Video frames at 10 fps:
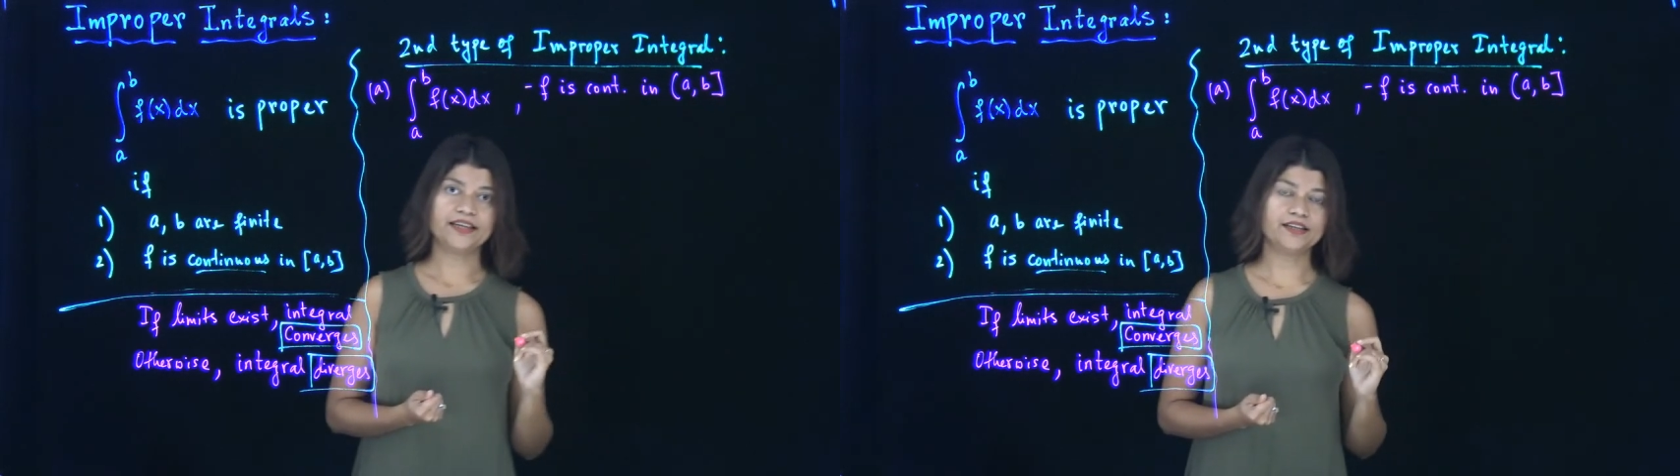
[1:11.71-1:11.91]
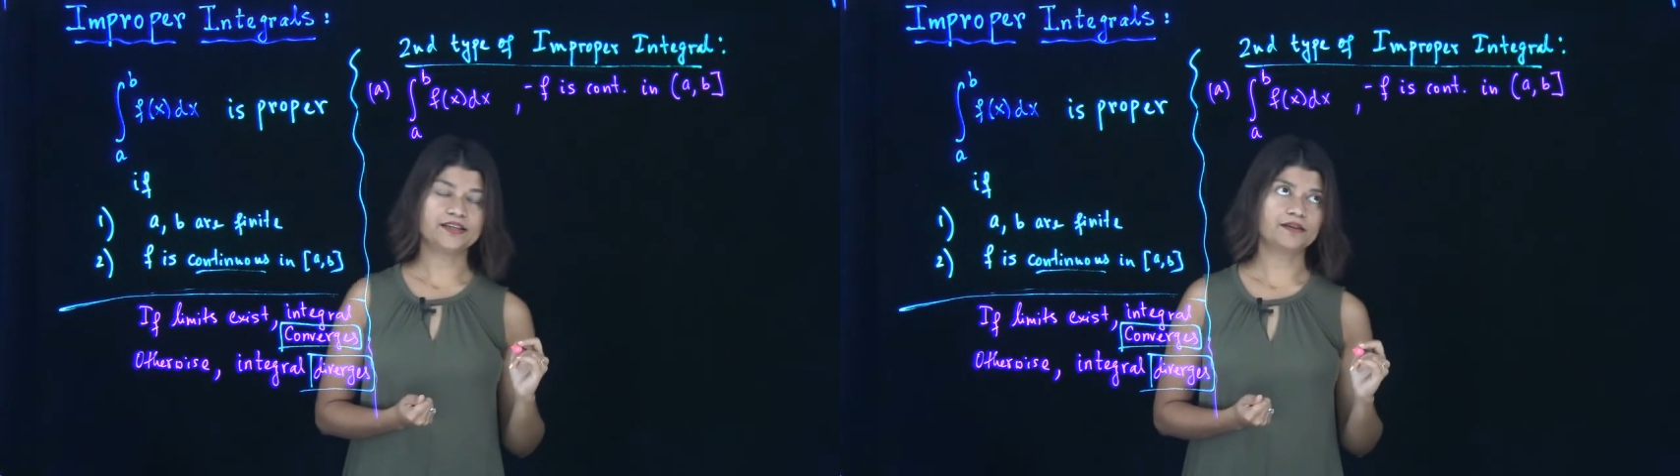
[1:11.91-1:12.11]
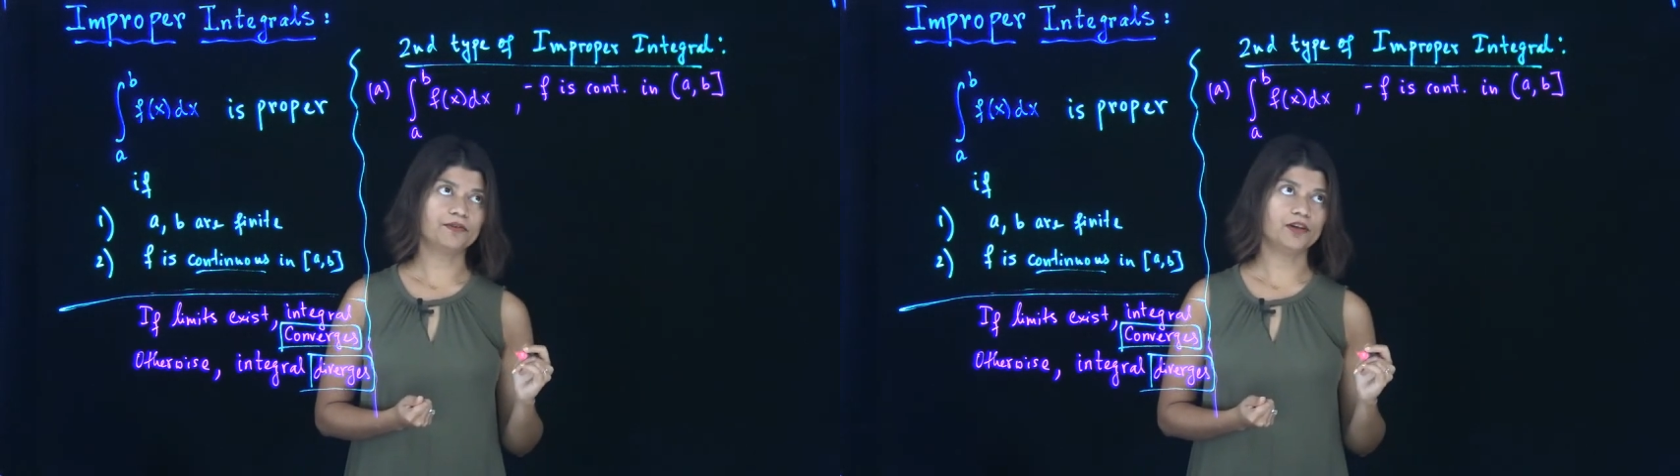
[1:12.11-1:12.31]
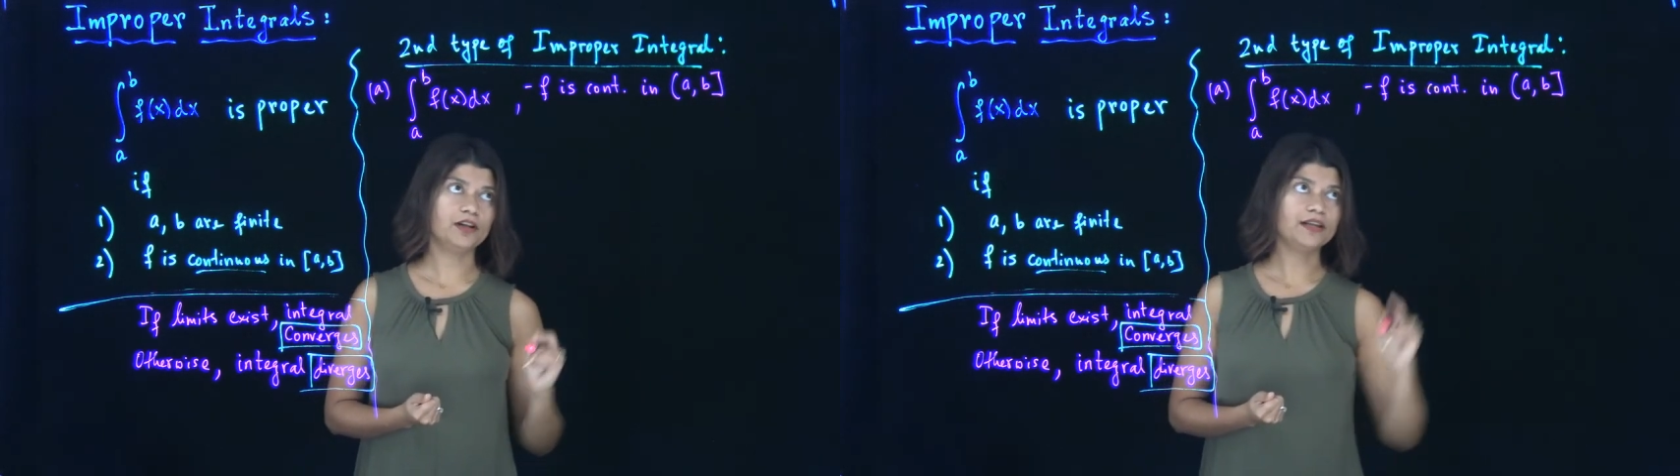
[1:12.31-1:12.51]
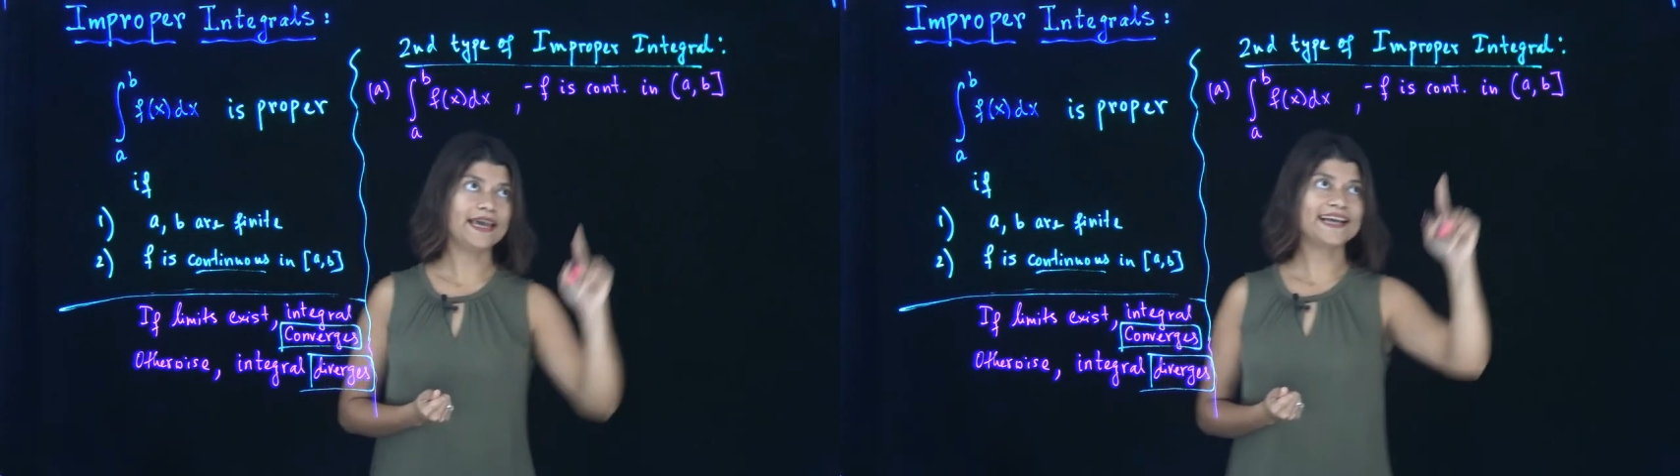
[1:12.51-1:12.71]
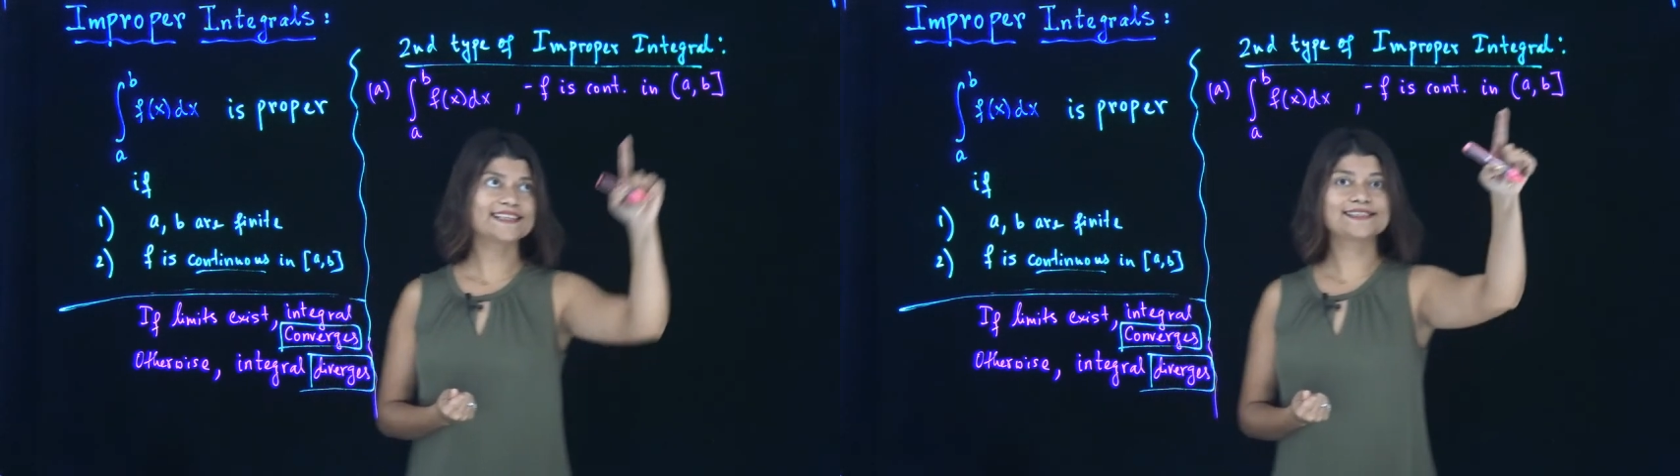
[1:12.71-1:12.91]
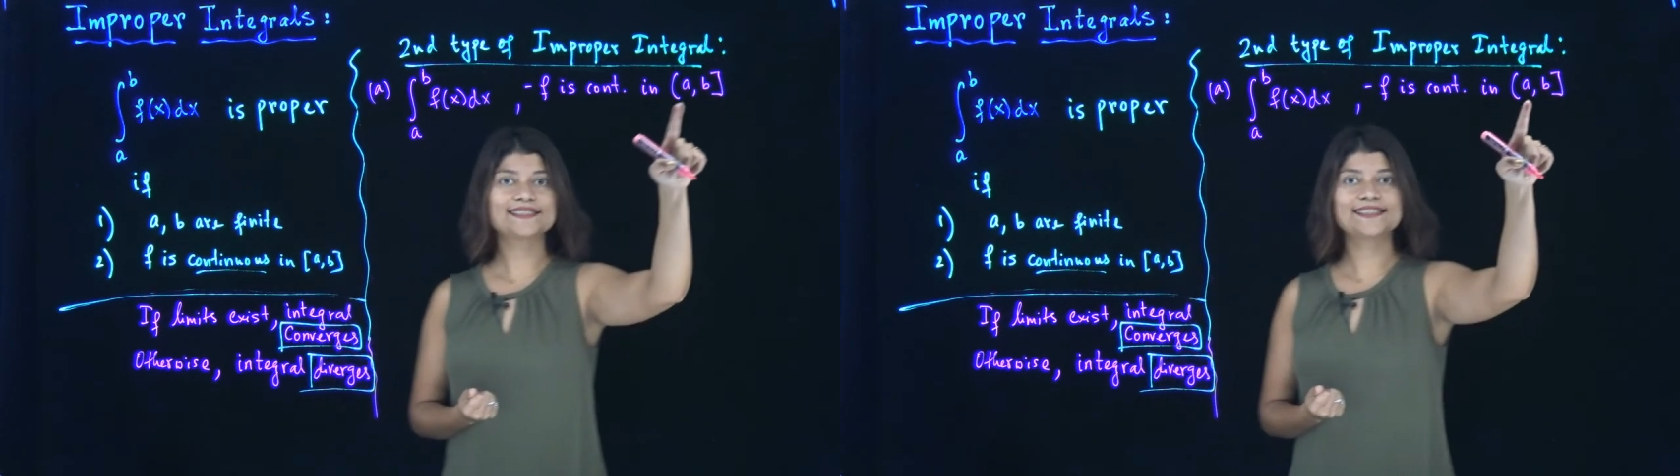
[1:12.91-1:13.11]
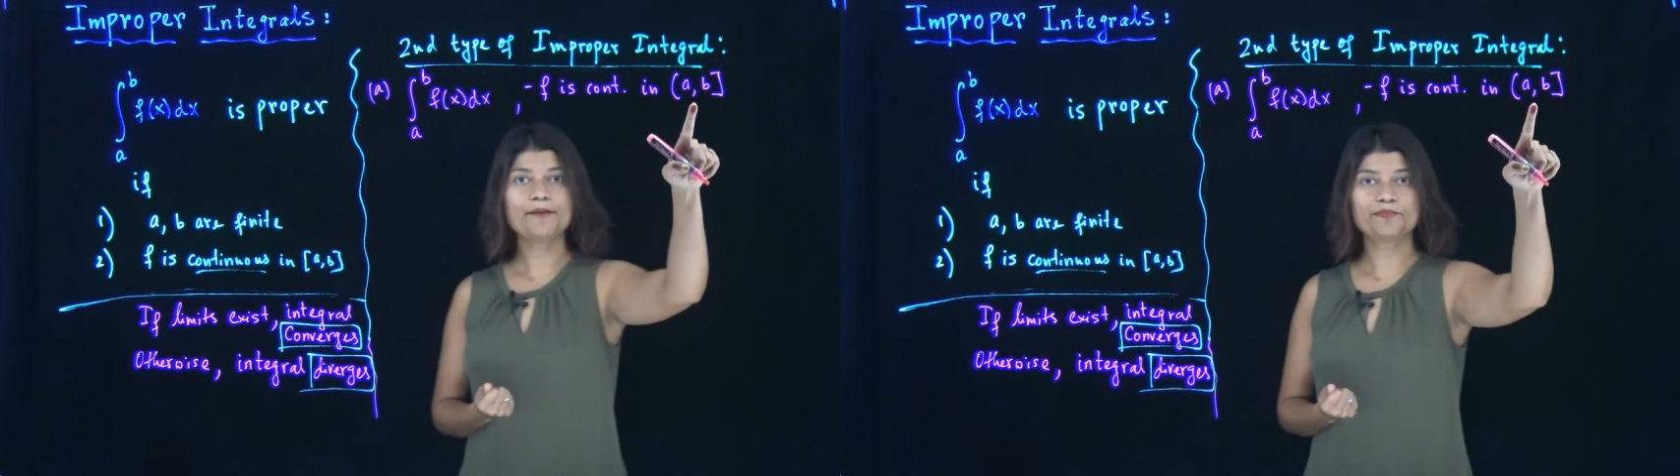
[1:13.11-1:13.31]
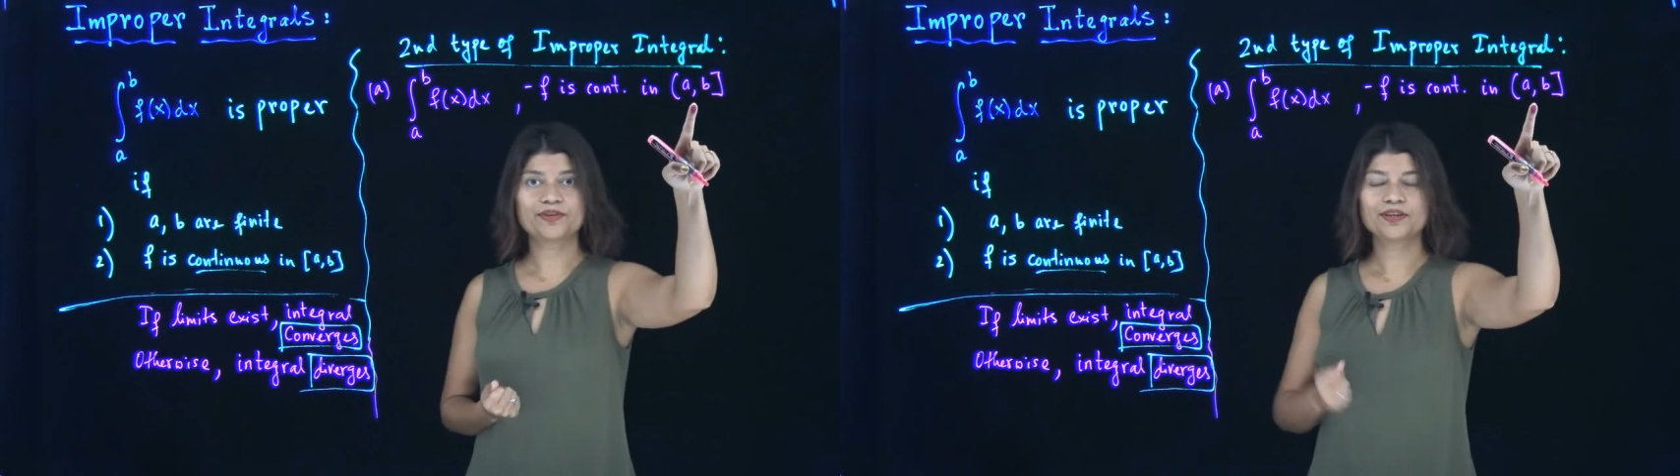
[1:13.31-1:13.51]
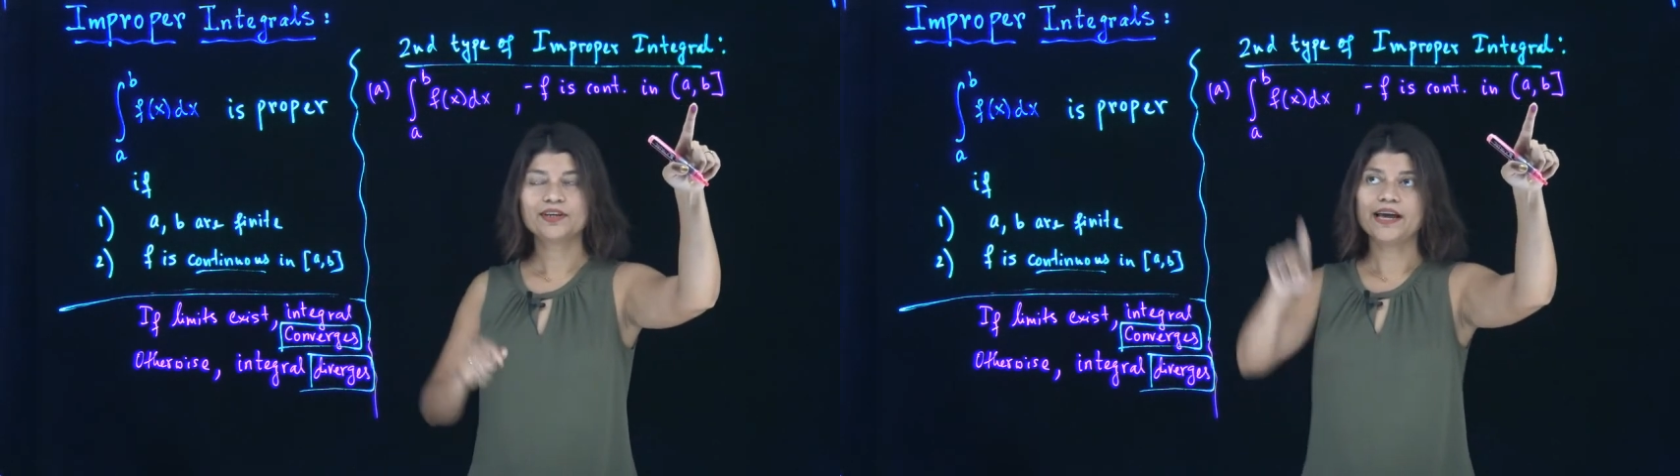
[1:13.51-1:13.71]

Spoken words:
interval except